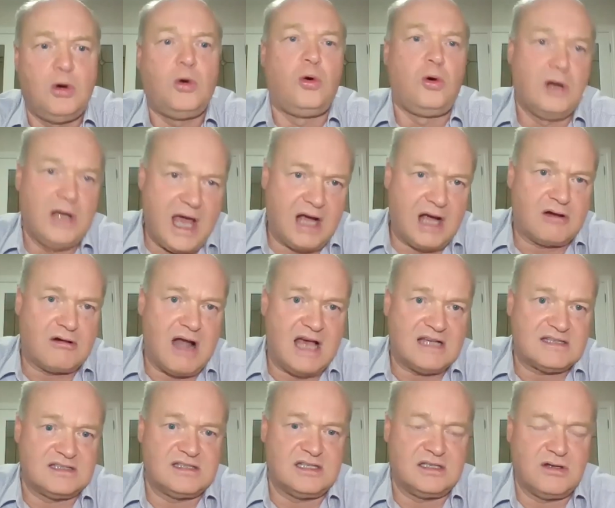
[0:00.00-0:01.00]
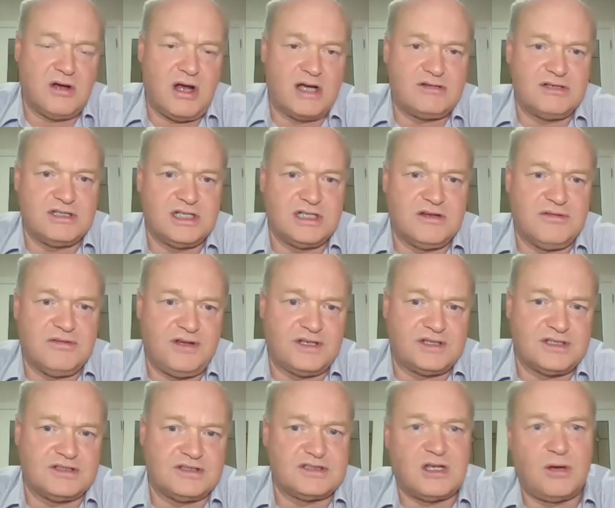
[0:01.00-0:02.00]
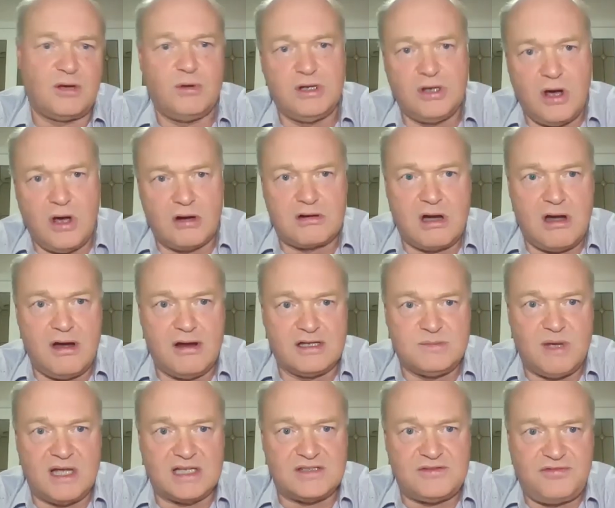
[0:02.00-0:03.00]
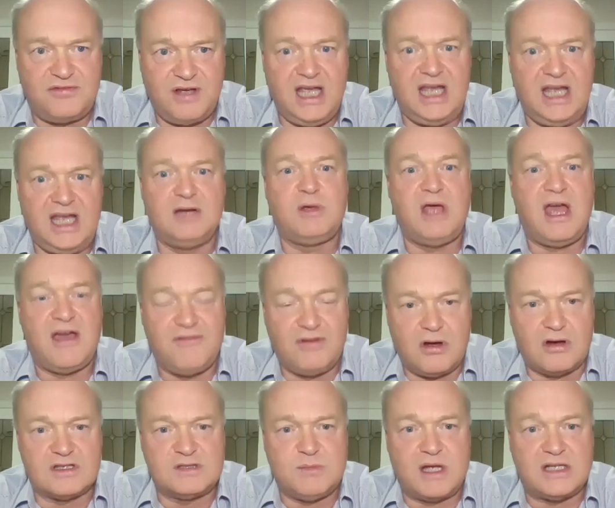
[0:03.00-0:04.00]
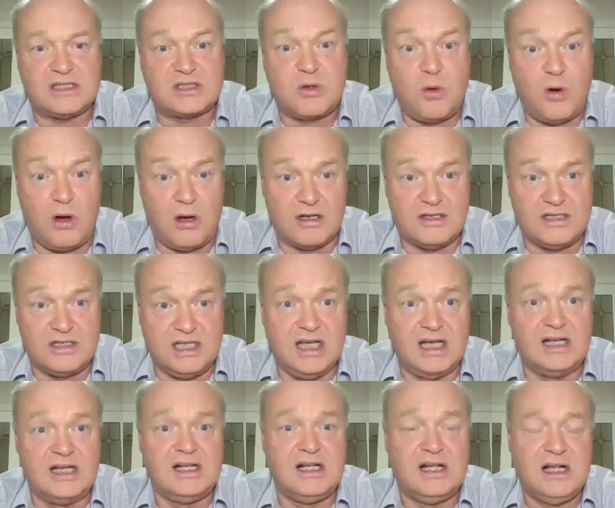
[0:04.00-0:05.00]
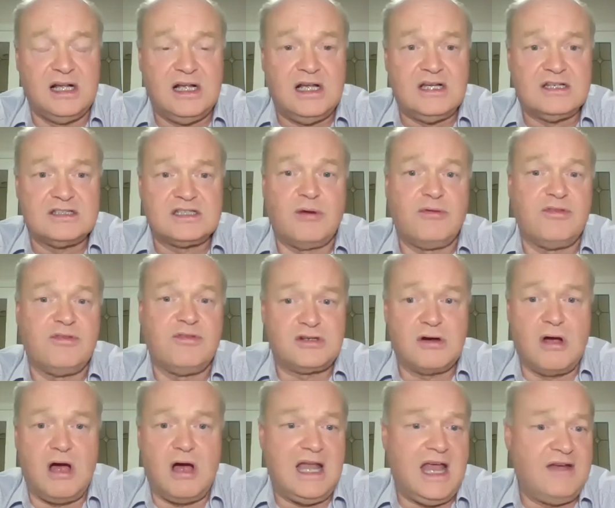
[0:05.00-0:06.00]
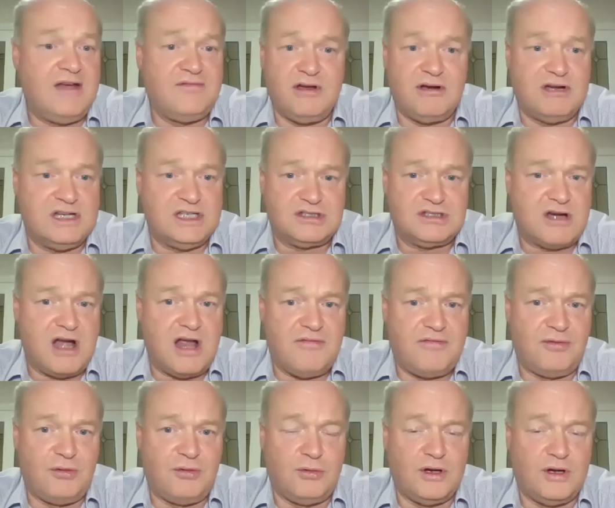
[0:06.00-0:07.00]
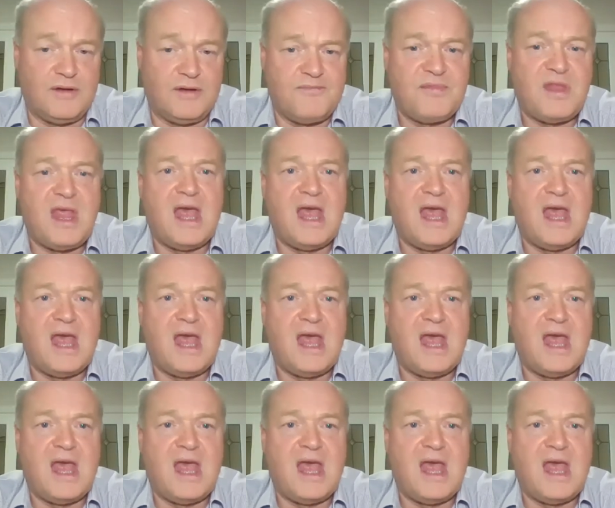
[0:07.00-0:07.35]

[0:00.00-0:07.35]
All our grasses are nitrogen deficient, so we're not growing as much feed and we haven't got as much quality. So in the dryland, very straightforward.